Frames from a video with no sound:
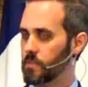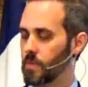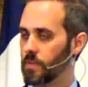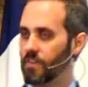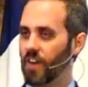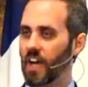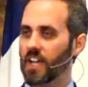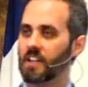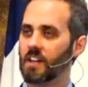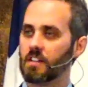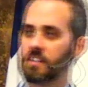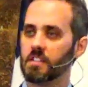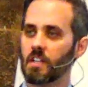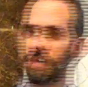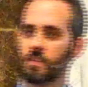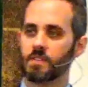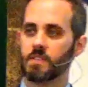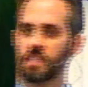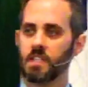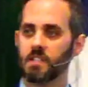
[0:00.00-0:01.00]
We find
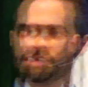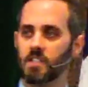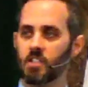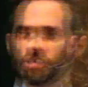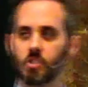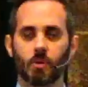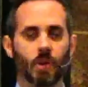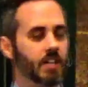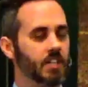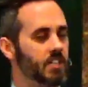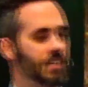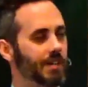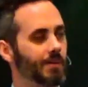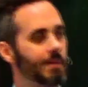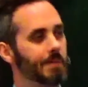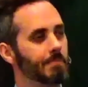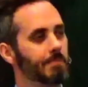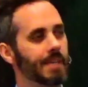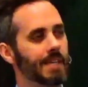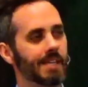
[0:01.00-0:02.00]
ourselves in a situation and
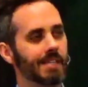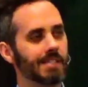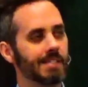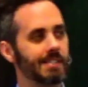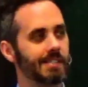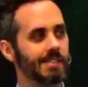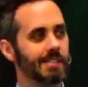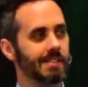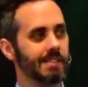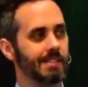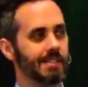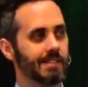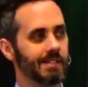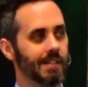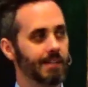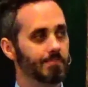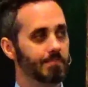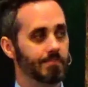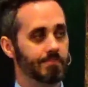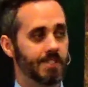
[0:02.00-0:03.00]
we miss
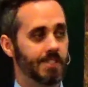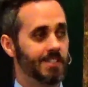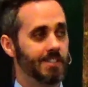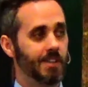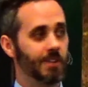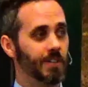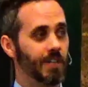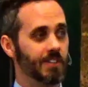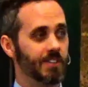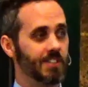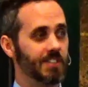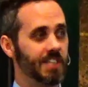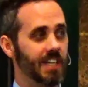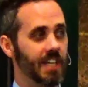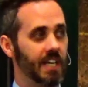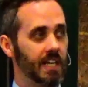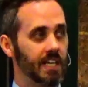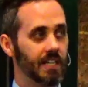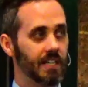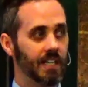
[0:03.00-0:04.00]
and just don't
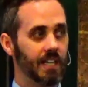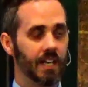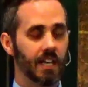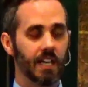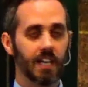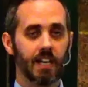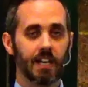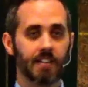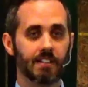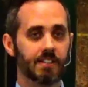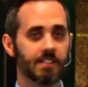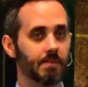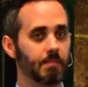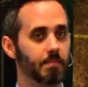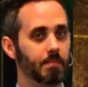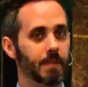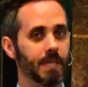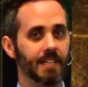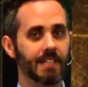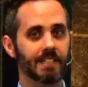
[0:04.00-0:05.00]
understand, there's a
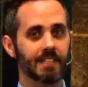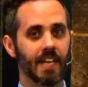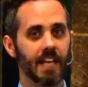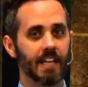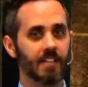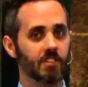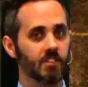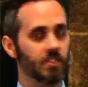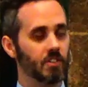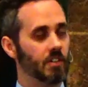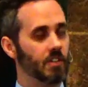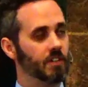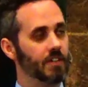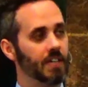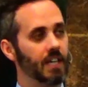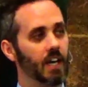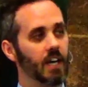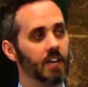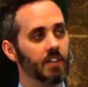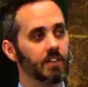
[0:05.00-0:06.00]
big danger on
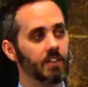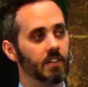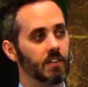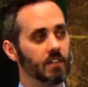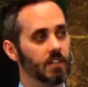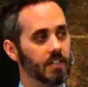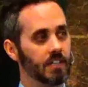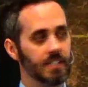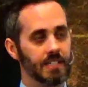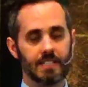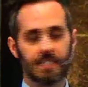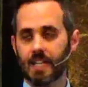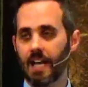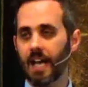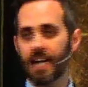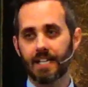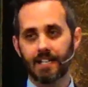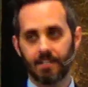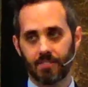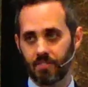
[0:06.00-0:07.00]
the other
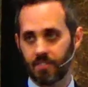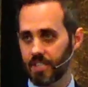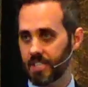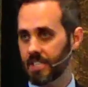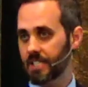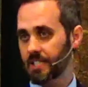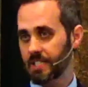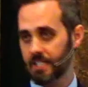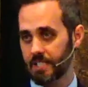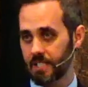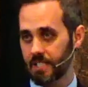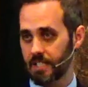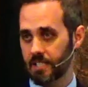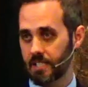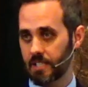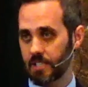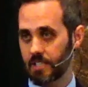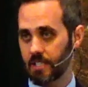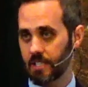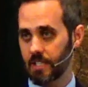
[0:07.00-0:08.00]
side of this.
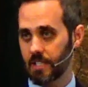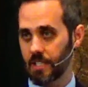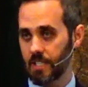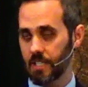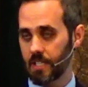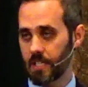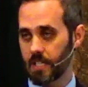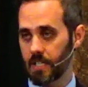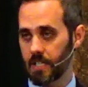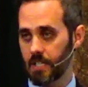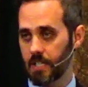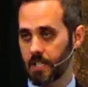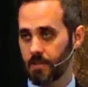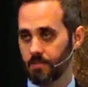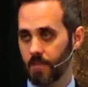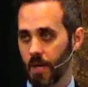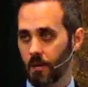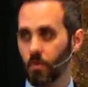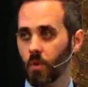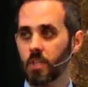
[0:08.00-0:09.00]

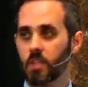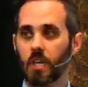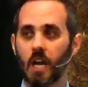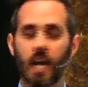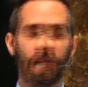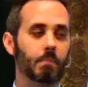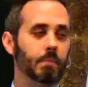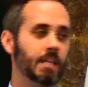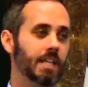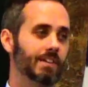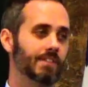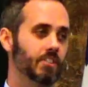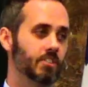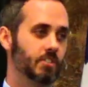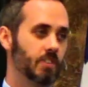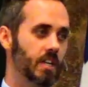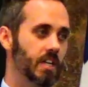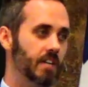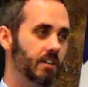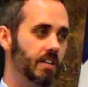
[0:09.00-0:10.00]
I wonder how many of
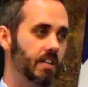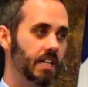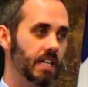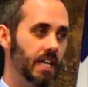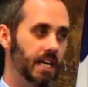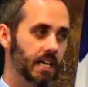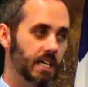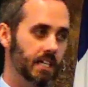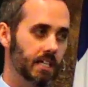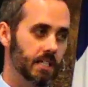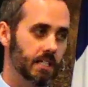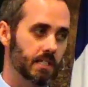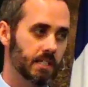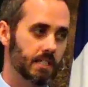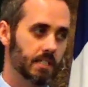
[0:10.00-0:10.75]
us are here today,